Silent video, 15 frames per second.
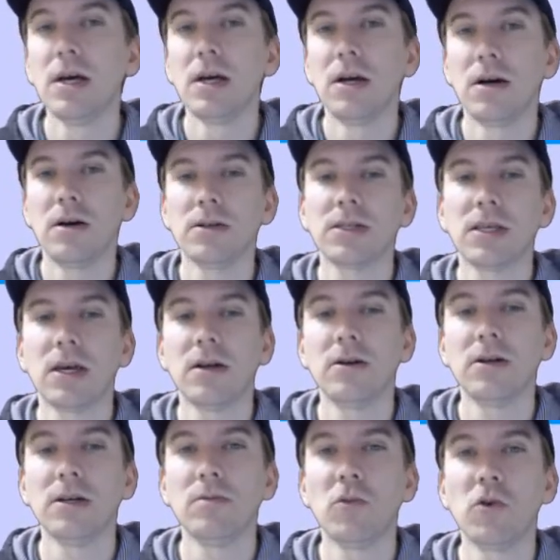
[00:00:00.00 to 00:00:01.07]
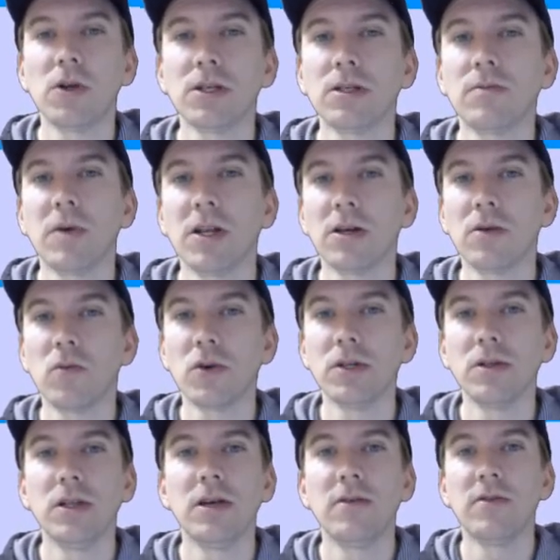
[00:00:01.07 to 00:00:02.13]
on Saturday morning, depending on where
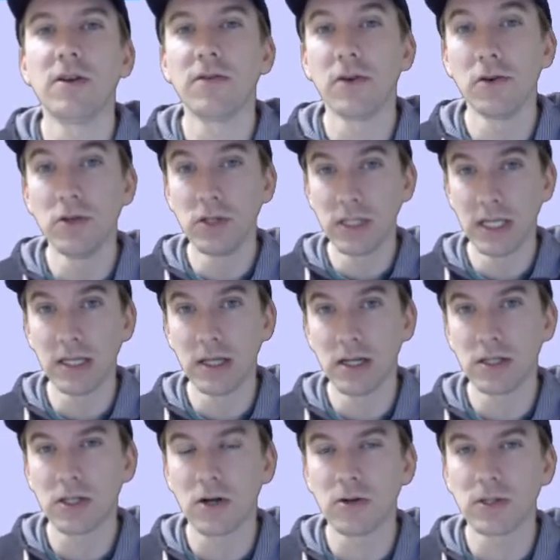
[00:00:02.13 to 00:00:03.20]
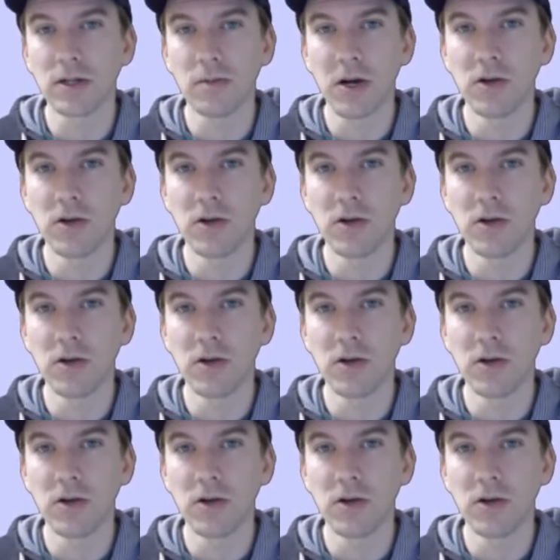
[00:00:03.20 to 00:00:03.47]
you live. And if you're in New Zealand, it starts at about